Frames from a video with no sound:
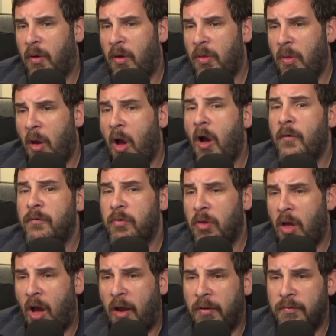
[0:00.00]
an
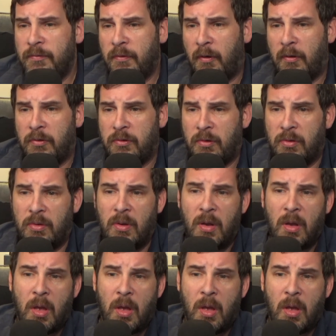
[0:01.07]
offline version.